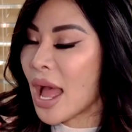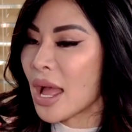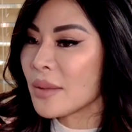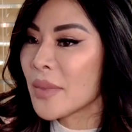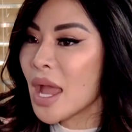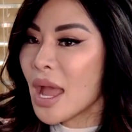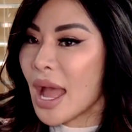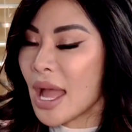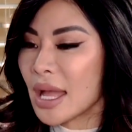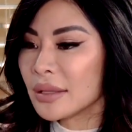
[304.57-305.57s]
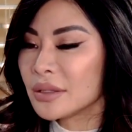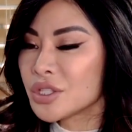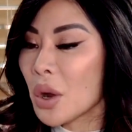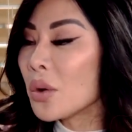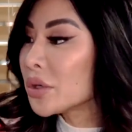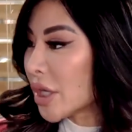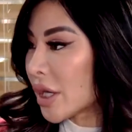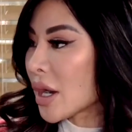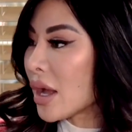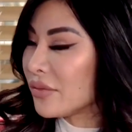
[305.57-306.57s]
Um, and the
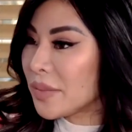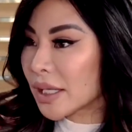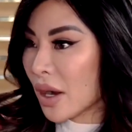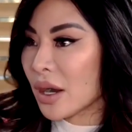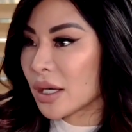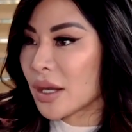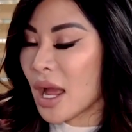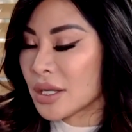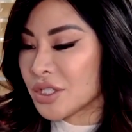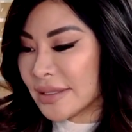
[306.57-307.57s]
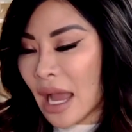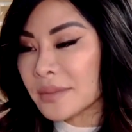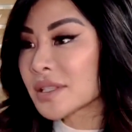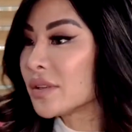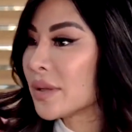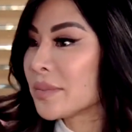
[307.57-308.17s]
owner of Big Heart, she's absolutely